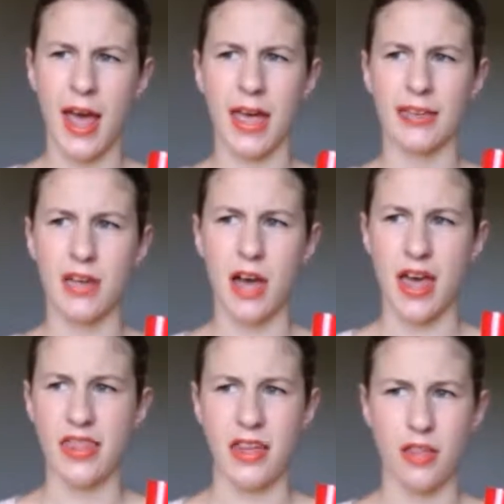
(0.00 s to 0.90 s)
had, I
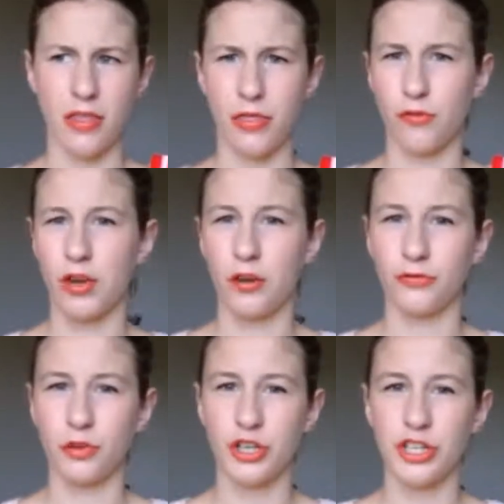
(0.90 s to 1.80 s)
think, three or
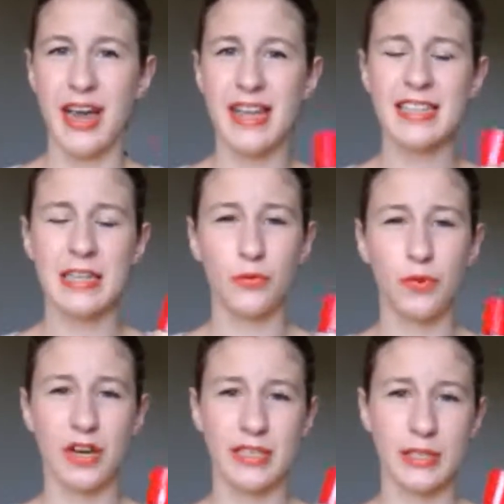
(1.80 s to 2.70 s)
four shades,
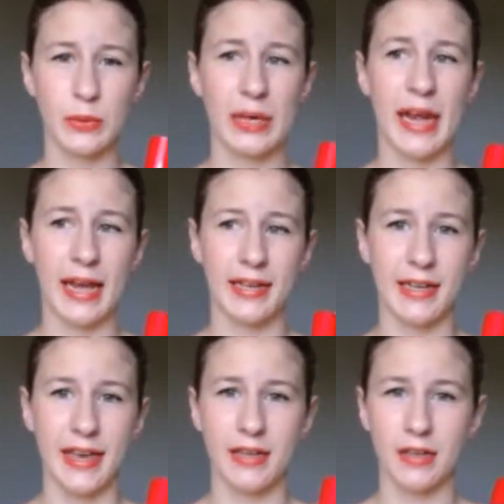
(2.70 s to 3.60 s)
whereas this one had
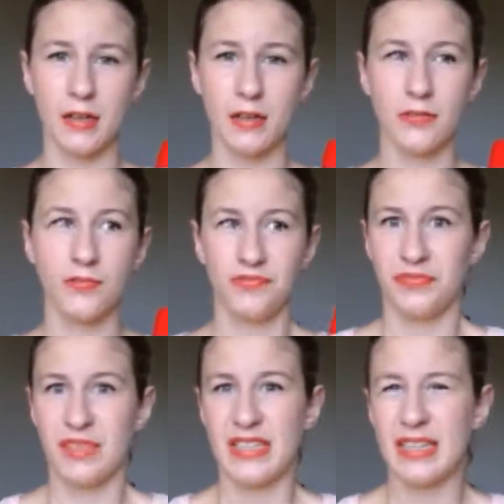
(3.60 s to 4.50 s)
like
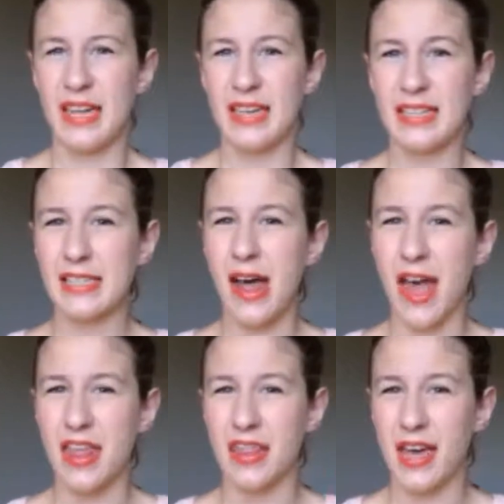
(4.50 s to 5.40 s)
six,
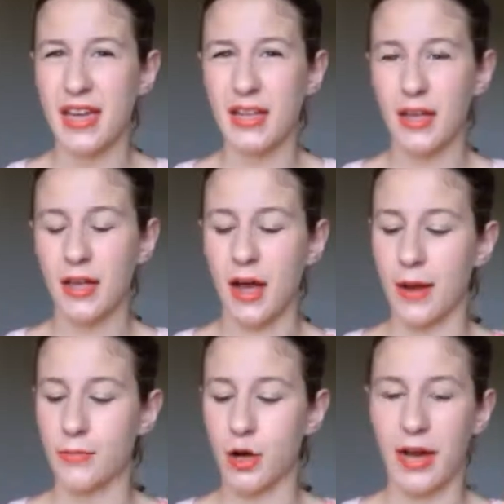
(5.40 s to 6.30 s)
I think.
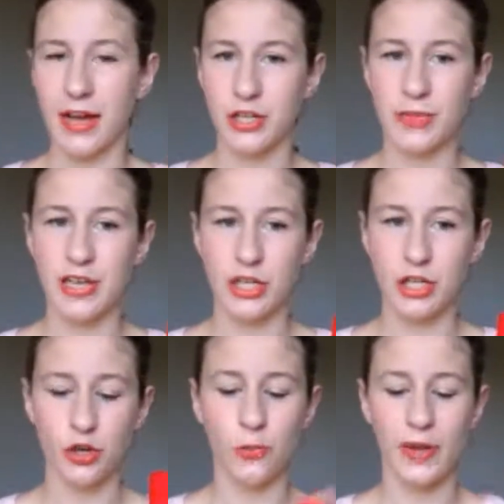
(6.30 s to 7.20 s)
I'm not 100%
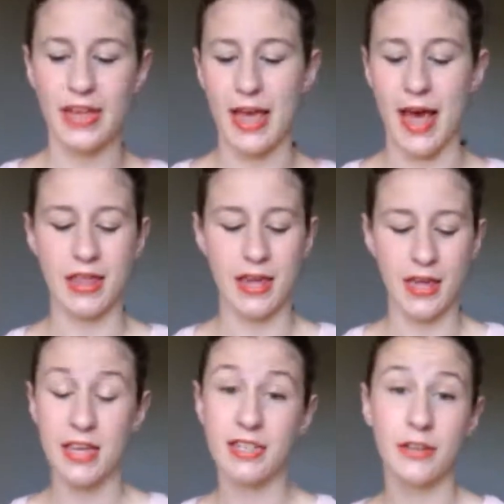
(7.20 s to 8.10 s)
sure, but yeah, I think
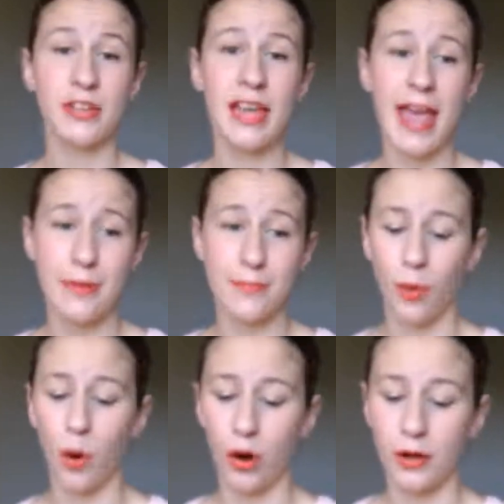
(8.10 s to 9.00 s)
it definitely had
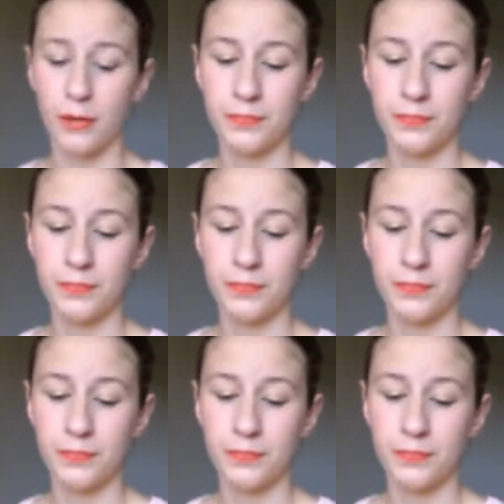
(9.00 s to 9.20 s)
more.